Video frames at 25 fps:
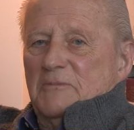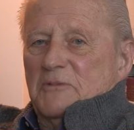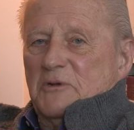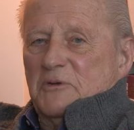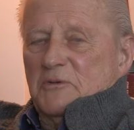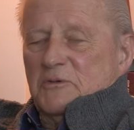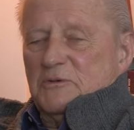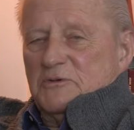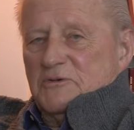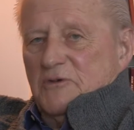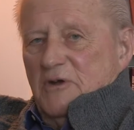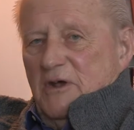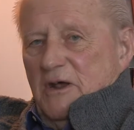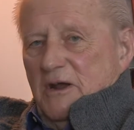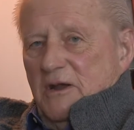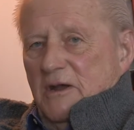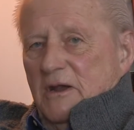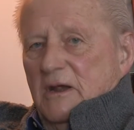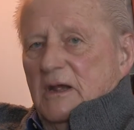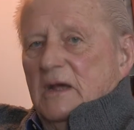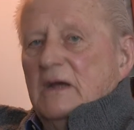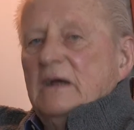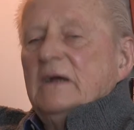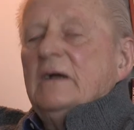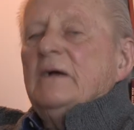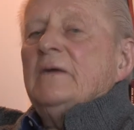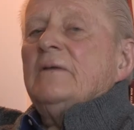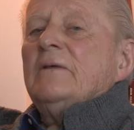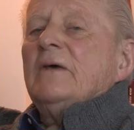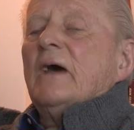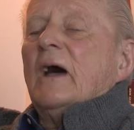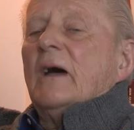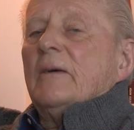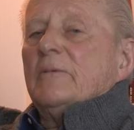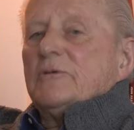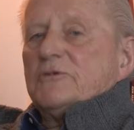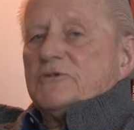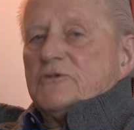that was read.
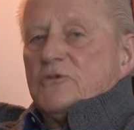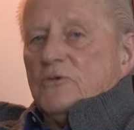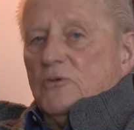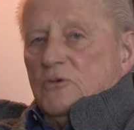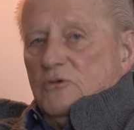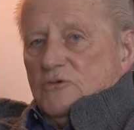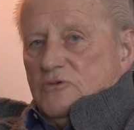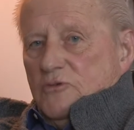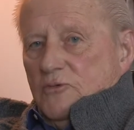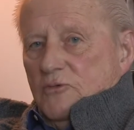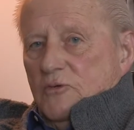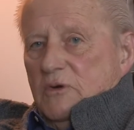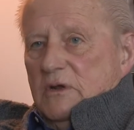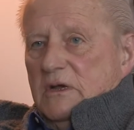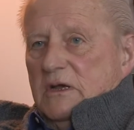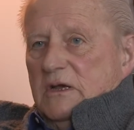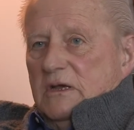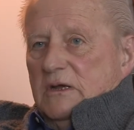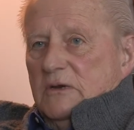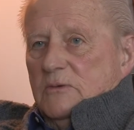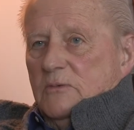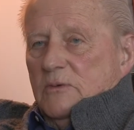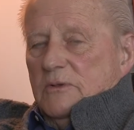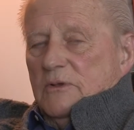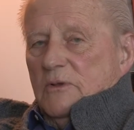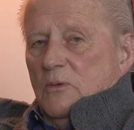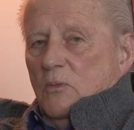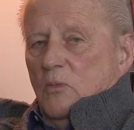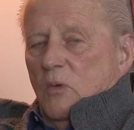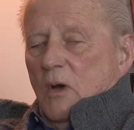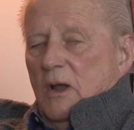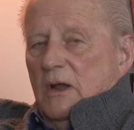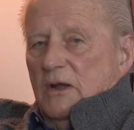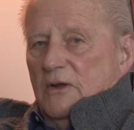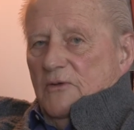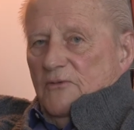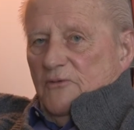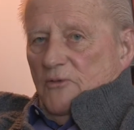I was taught to read with a
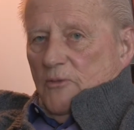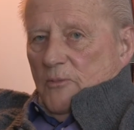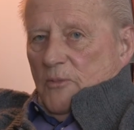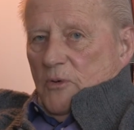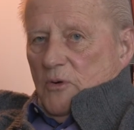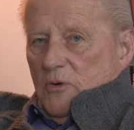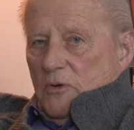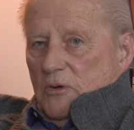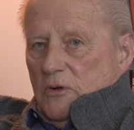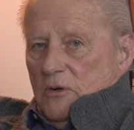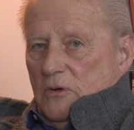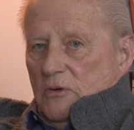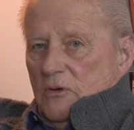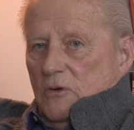wonderful book